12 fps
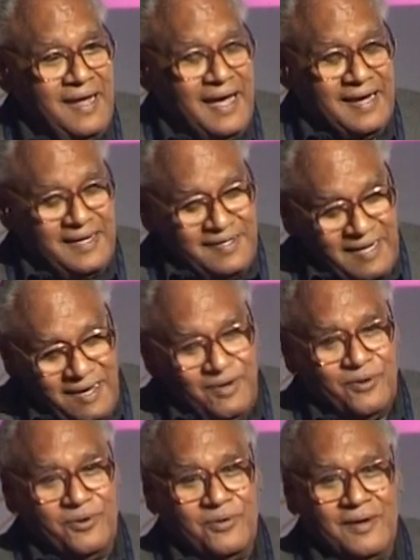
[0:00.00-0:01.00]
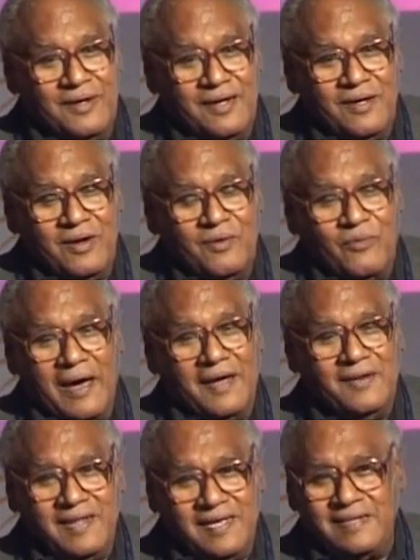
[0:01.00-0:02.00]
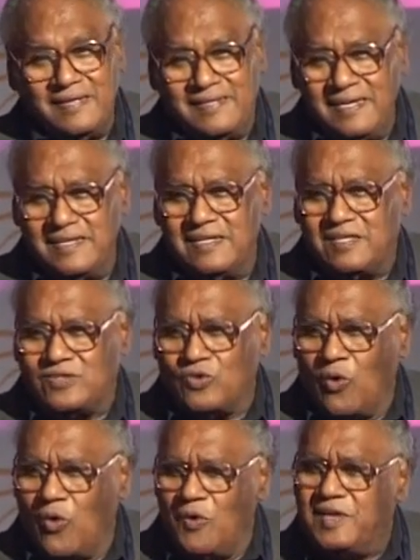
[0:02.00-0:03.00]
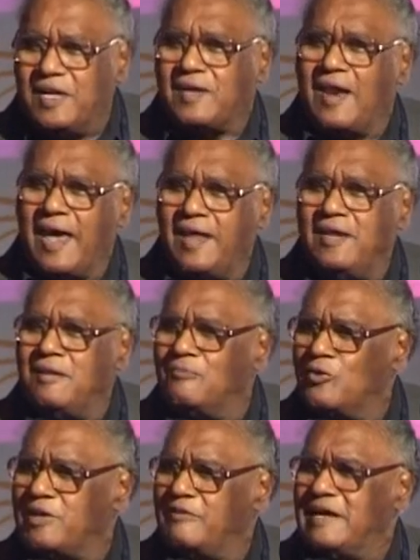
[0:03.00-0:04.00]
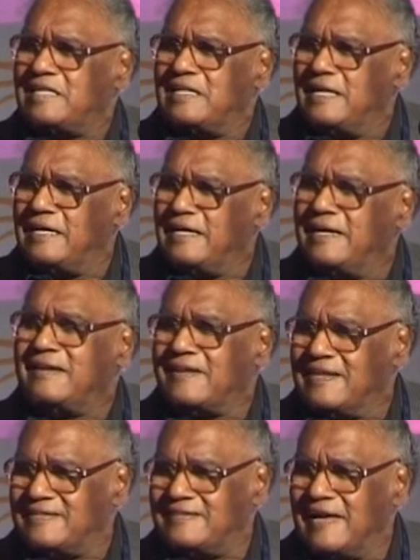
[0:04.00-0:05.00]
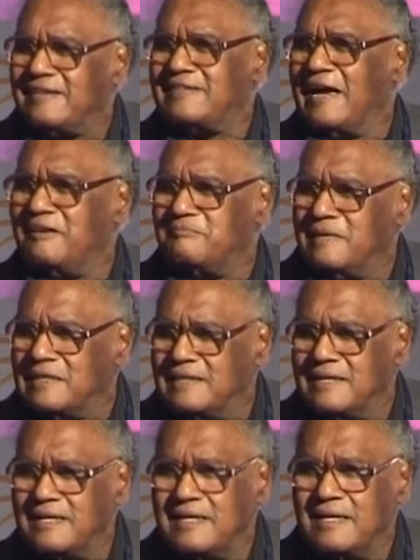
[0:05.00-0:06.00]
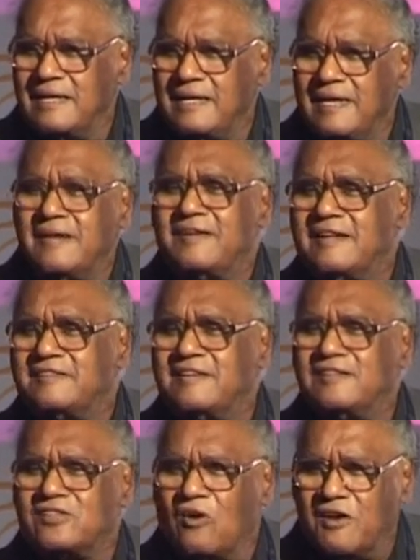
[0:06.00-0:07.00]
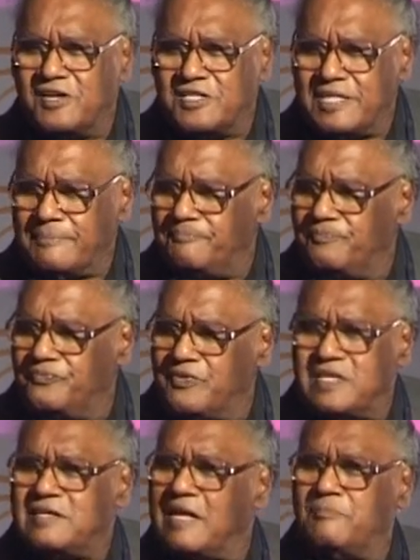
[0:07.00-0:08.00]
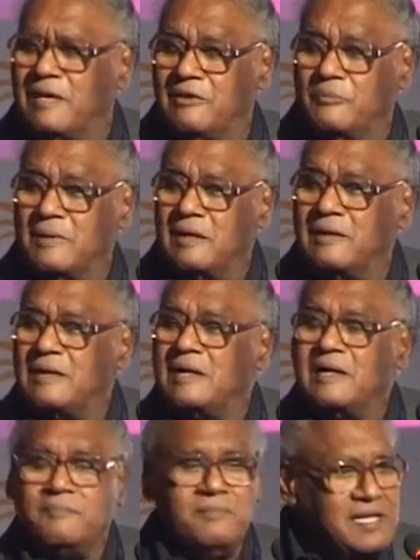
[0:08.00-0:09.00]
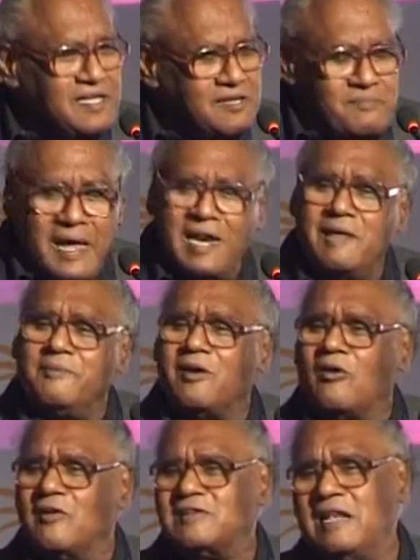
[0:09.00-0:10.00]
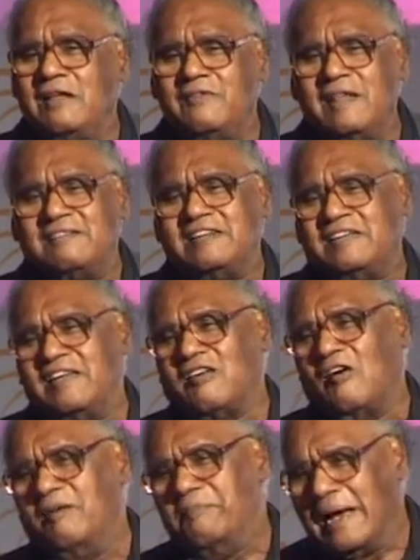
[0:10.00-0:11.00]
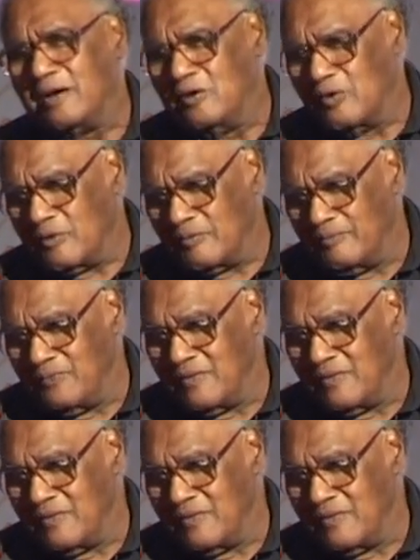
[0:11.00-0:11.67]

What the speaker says: I can tell you, I see this sore decline in motivation, interest, excitement, interest in scholarship, which is unbelievable. This is mainly because I live in a city called Bangalore.